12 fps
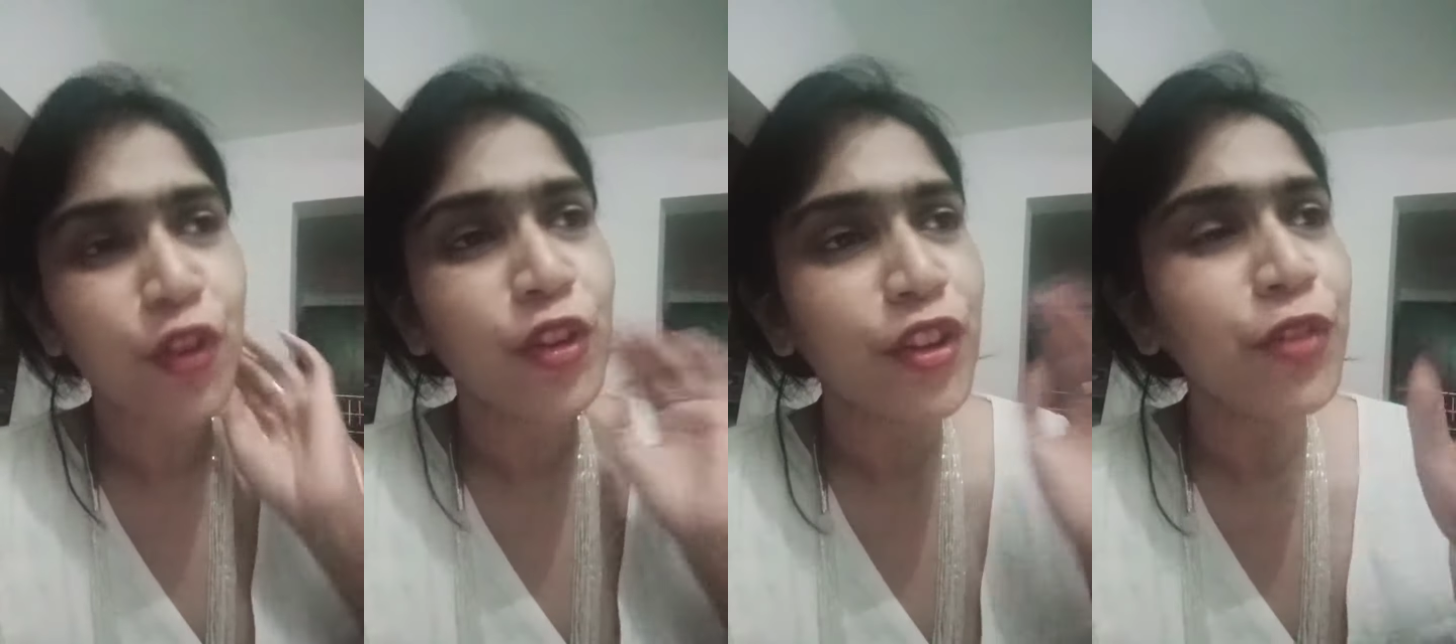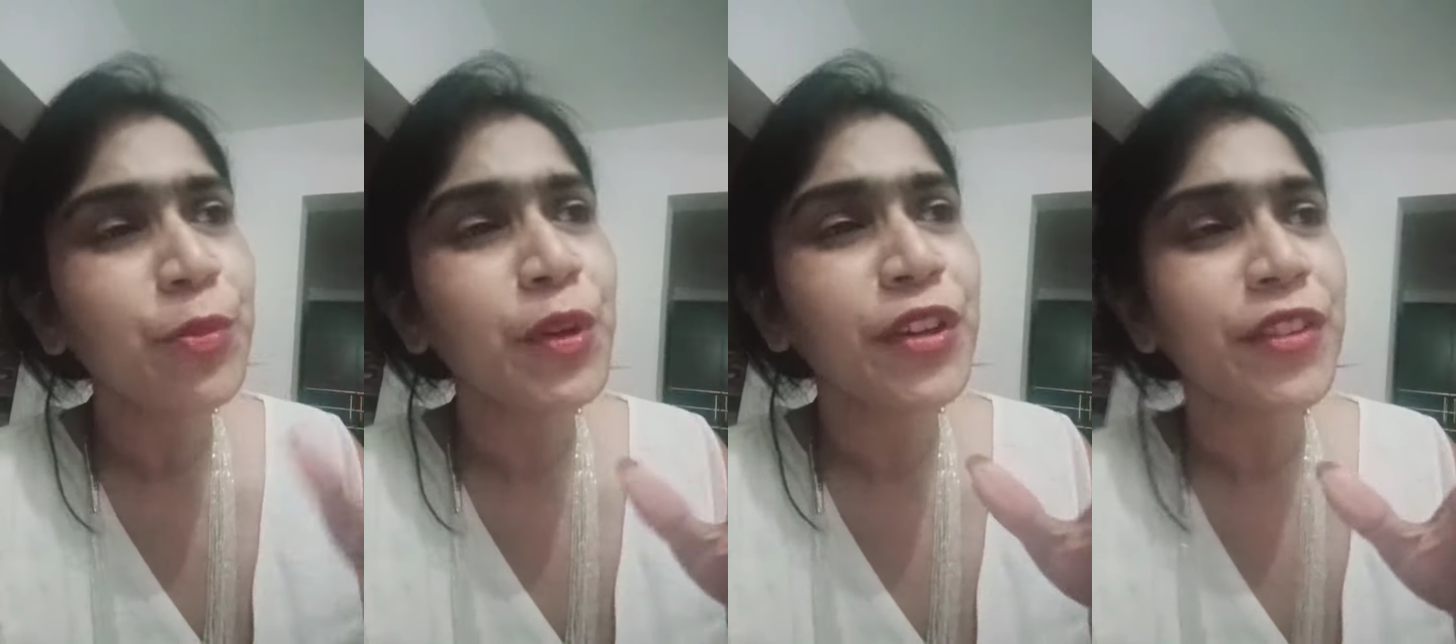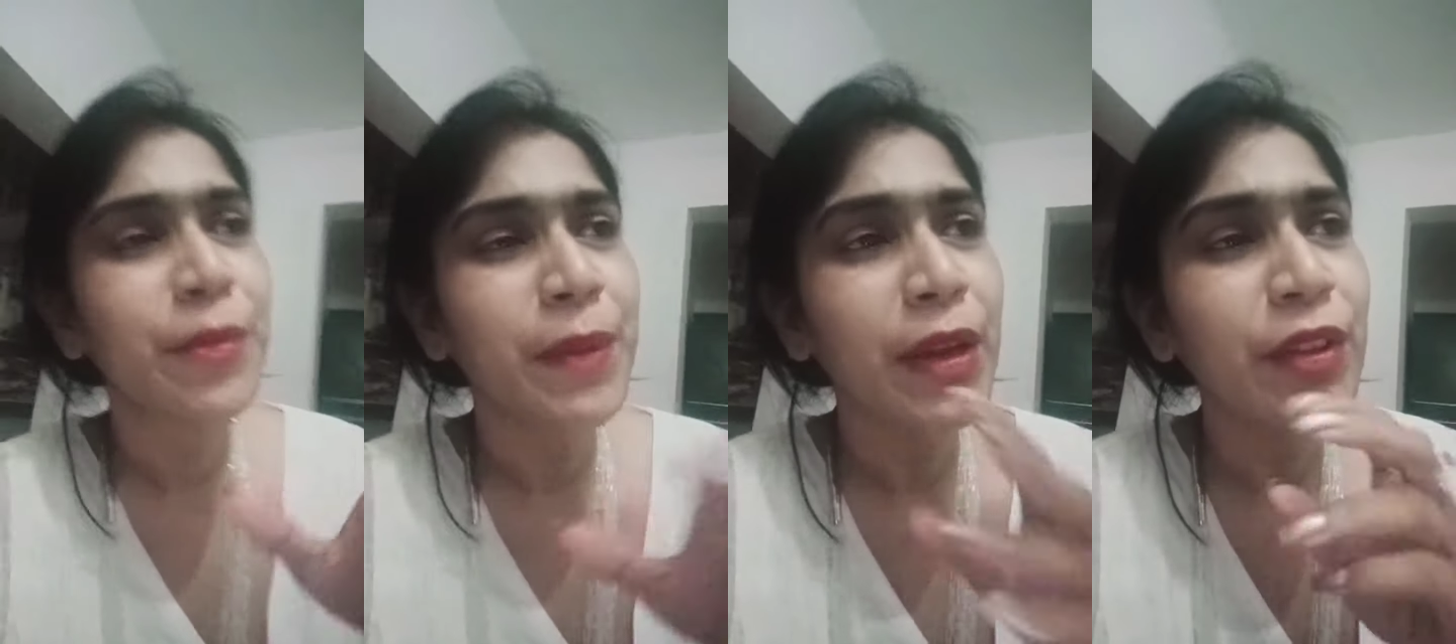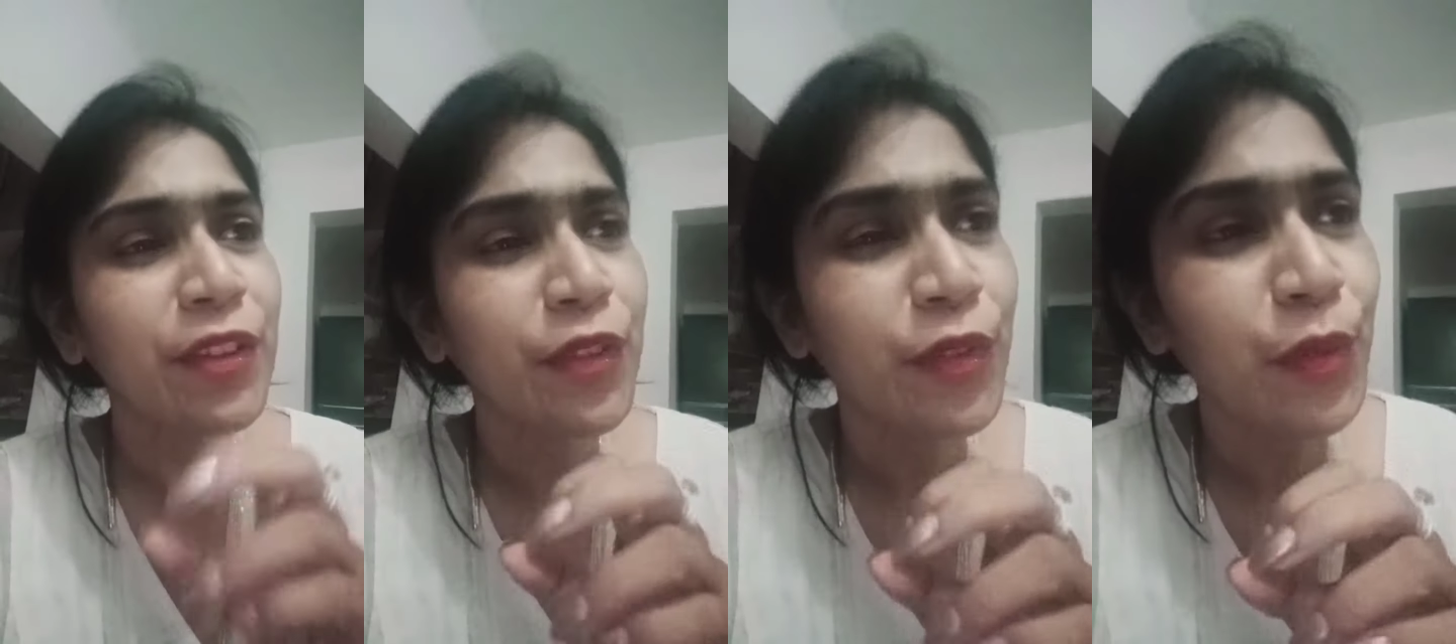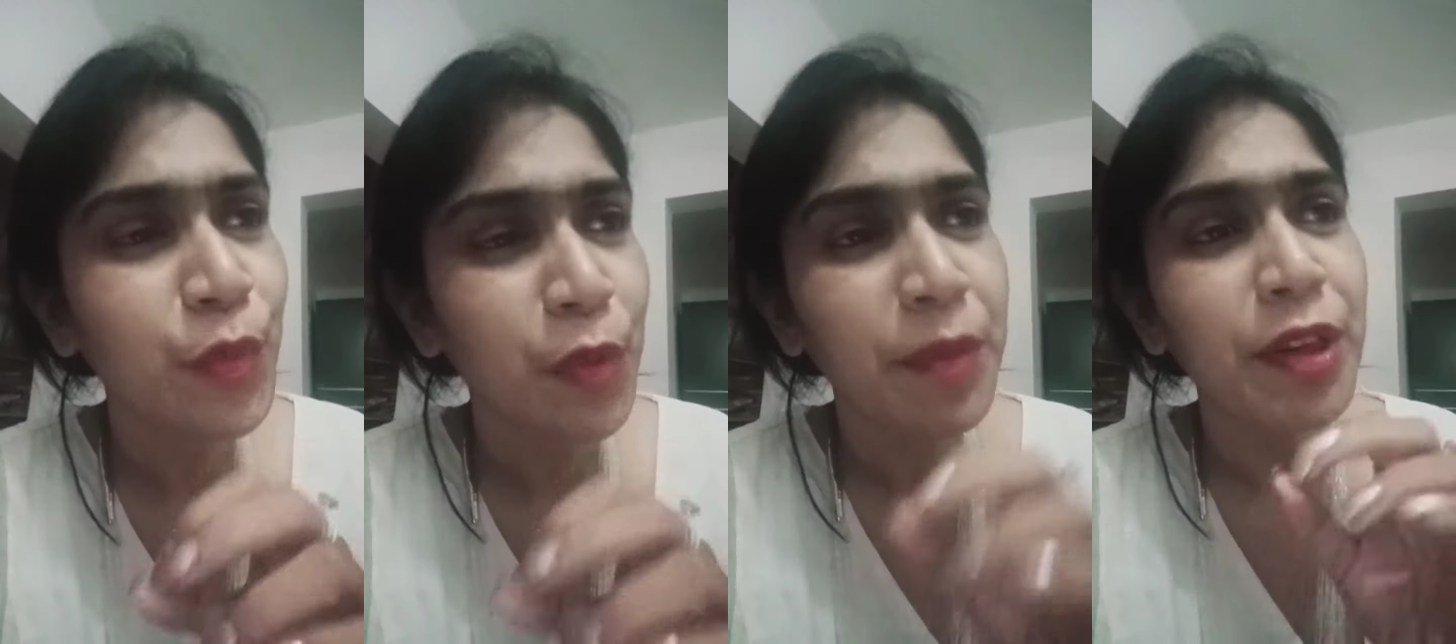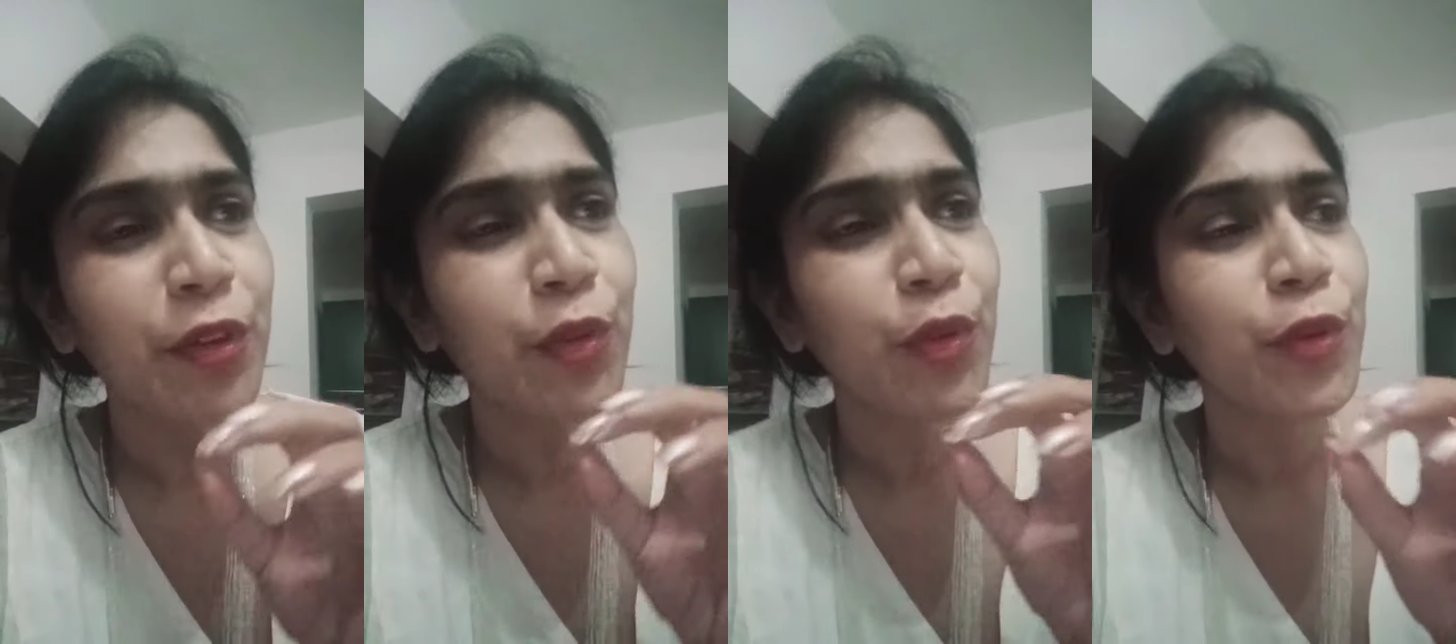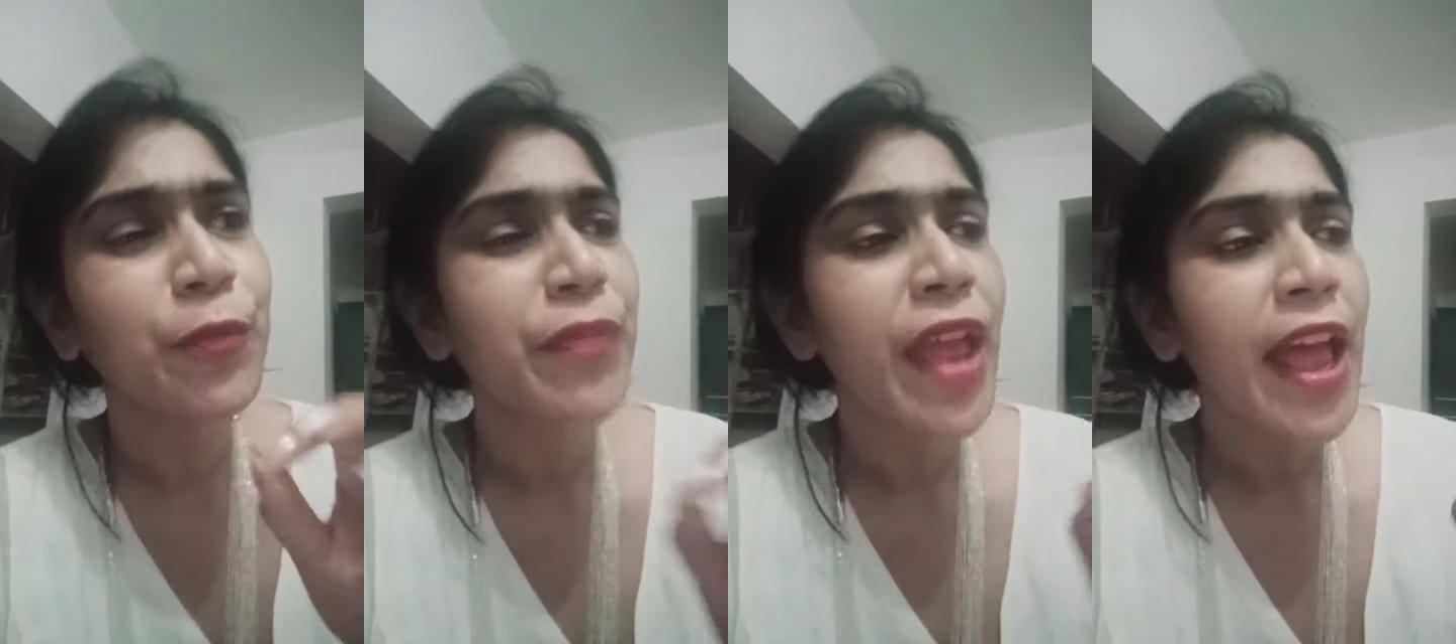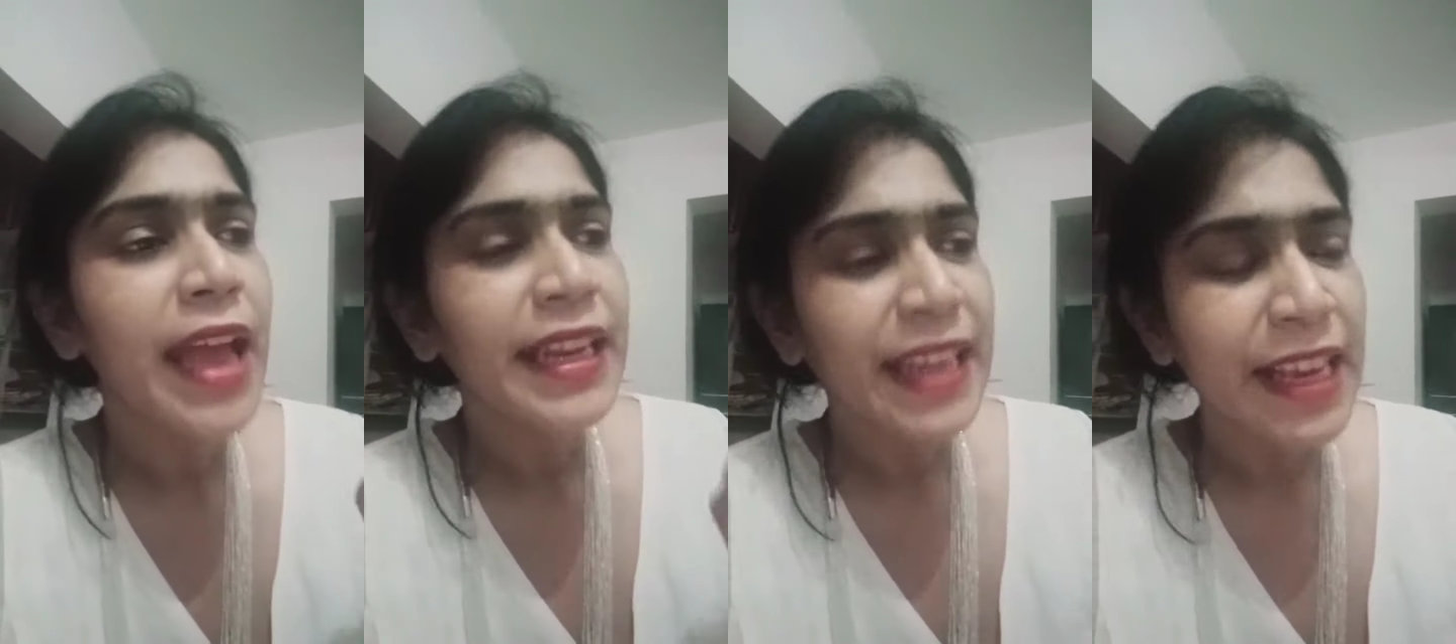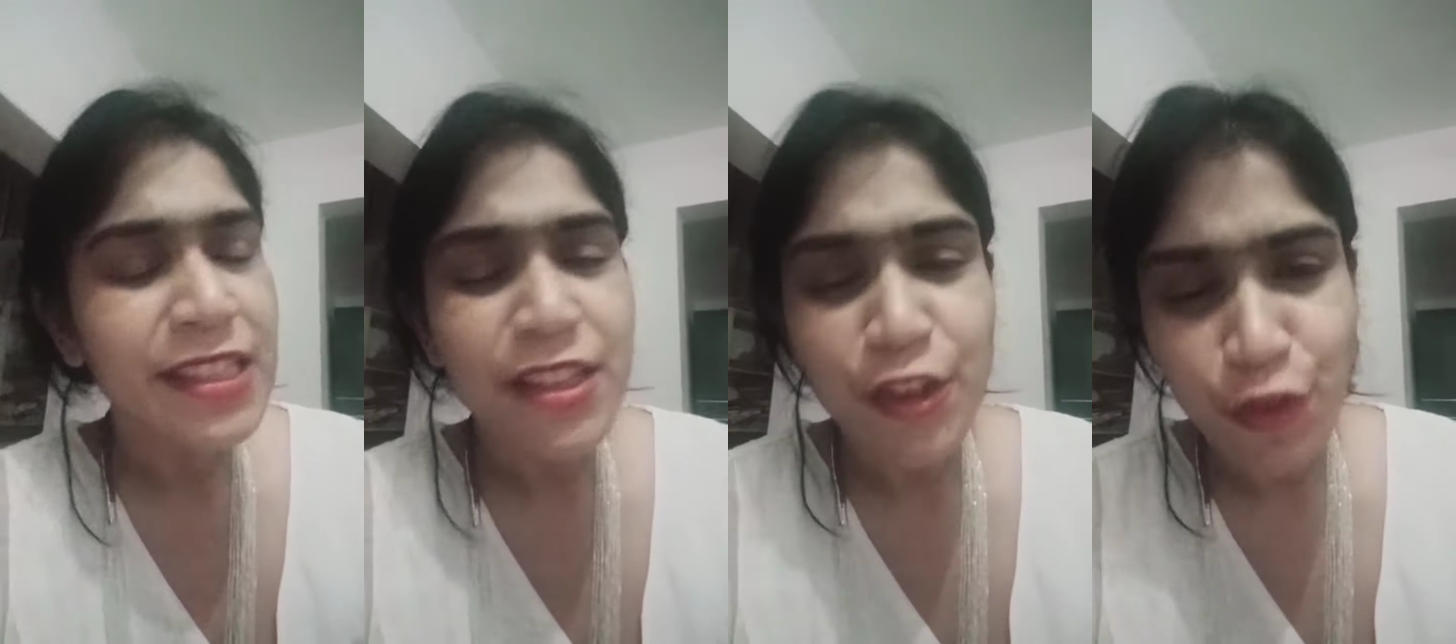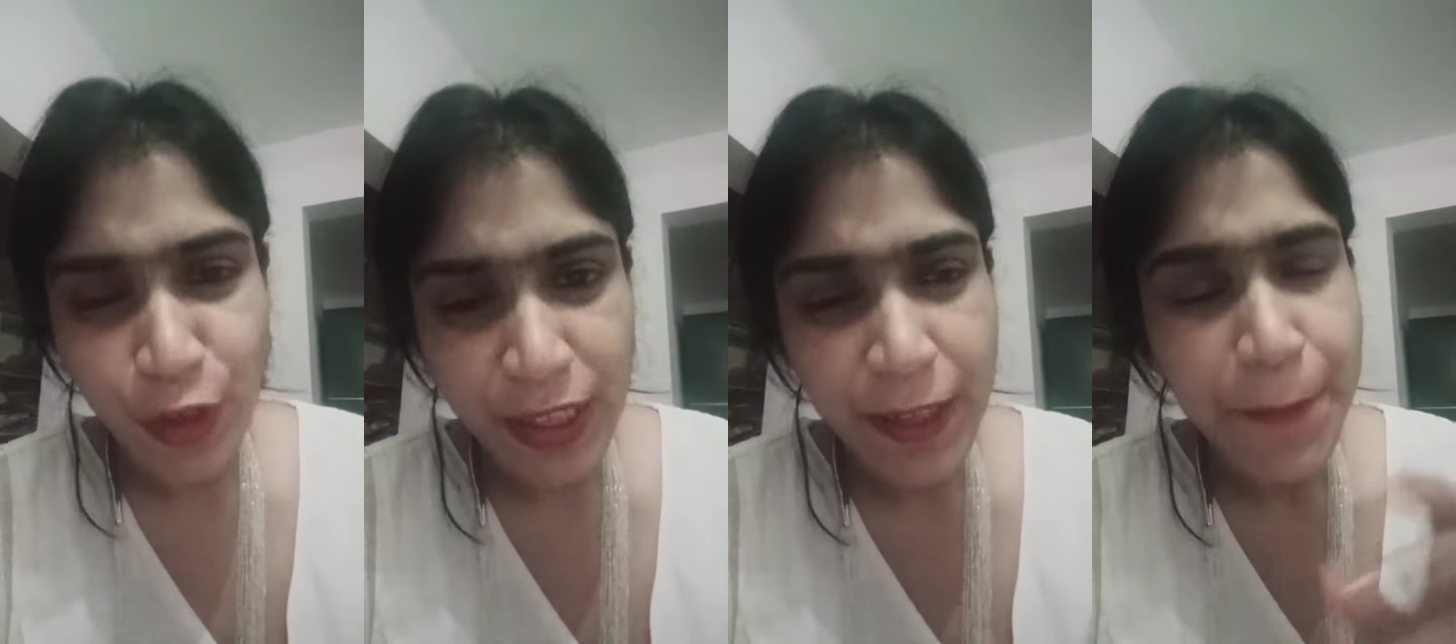So this book is about this woman who takes the train,